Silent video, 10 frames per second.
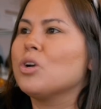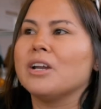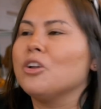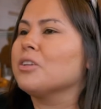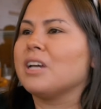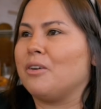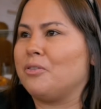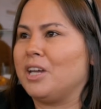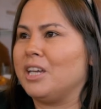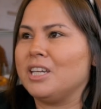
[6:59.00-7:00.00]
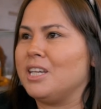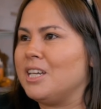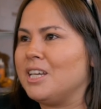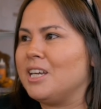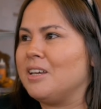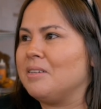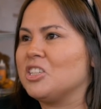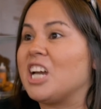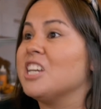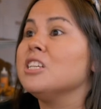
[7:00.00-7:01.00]
cannot have any
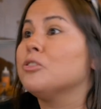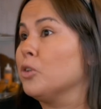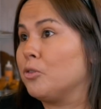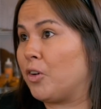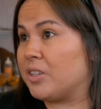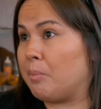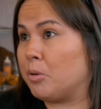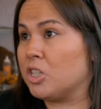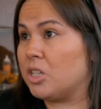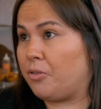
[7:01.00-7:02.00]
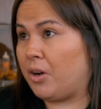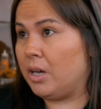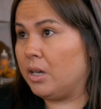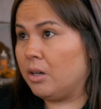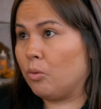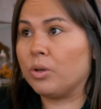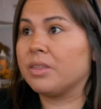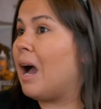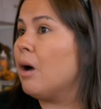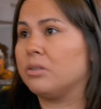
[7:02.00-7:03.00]
Chinese food, for example, in Chifa,
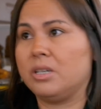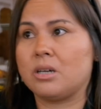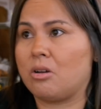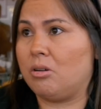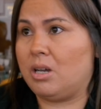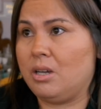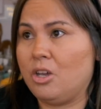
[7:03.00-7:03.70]
without Inca Cola.